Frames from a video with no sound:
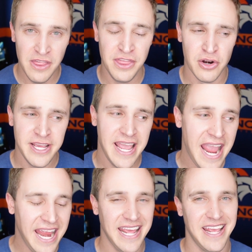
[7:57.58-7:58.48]

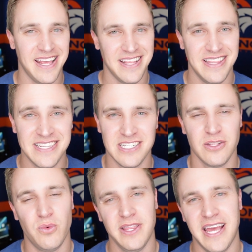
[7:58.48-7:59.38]
3080, this is
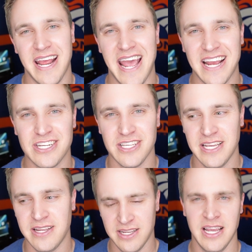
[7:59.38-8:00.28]
the one that I
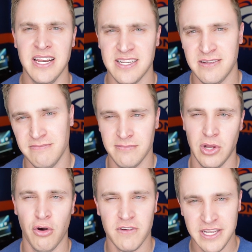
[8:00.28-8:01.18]
actually kind of
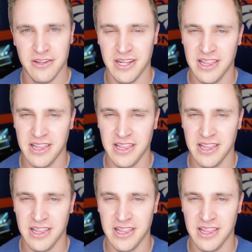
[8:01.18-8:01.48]
overkilled a